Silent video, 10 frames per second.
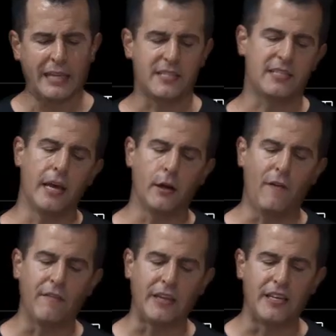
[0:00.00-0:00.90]
instead
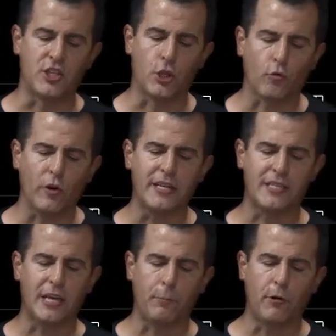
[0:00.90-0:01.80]
of having these three
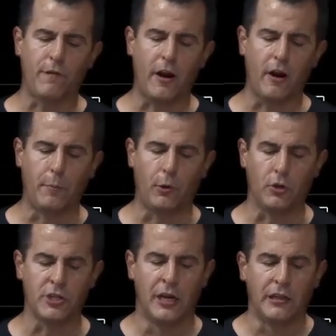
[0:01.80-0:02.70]
separate
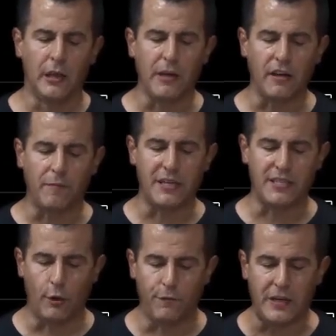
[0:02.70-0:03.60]
variables, let me give
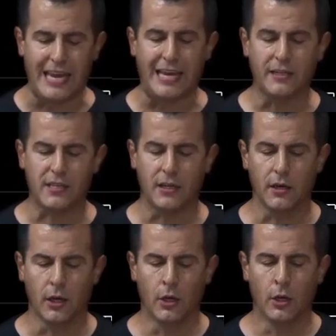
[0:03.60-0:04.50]
myself an int
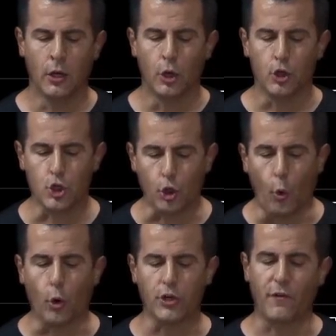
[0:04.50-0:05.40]

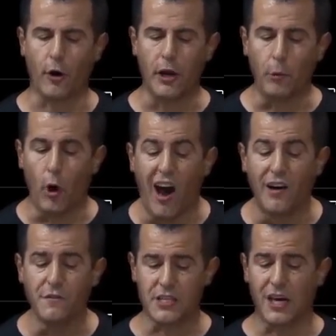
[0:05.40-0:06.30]
scores variable
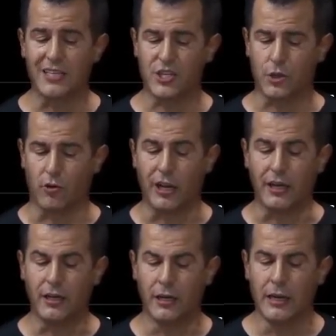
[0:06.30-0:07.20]
of size
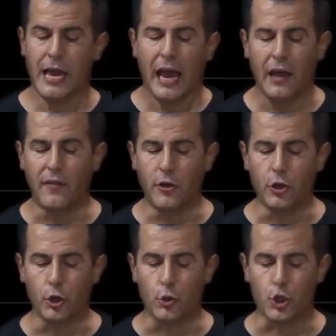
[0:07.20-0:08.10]
3 and
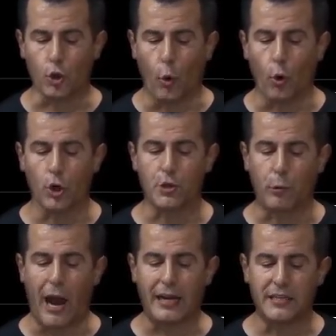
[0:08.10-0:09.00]
then do scores
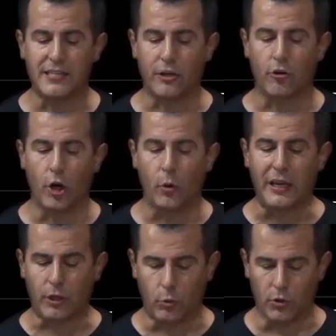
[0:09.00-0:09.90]
bracket 0
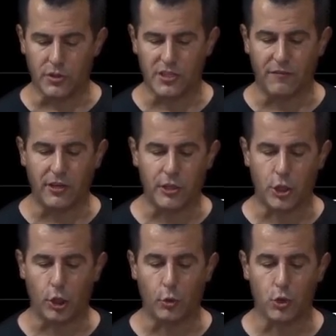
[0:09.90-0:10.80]
equals
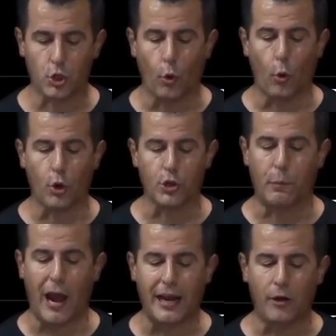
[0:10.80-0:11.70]
72, scores
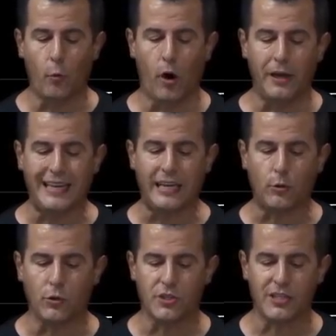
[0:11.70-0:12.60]
bracket 1
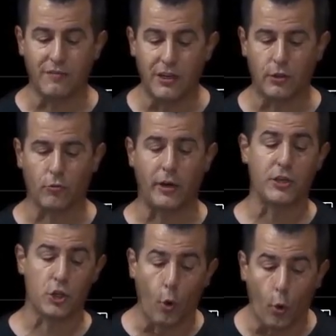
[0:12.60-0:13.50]
equals
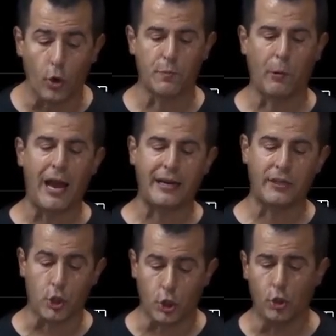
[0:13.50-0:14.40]
73, scores
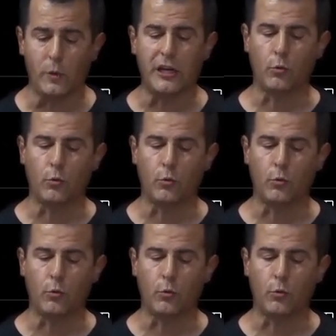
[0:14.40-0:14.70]
bracket 2